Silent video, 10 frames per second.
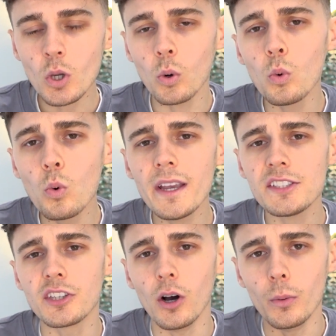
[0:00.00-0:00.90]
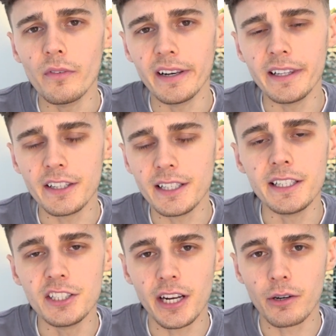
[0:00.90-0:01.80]
always go with the
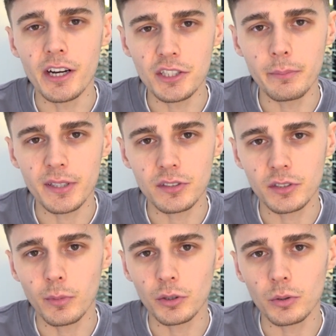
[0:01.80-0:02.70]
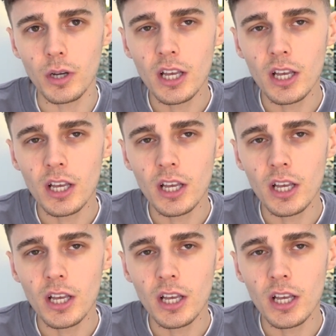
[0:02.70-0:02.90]
lead generation business model.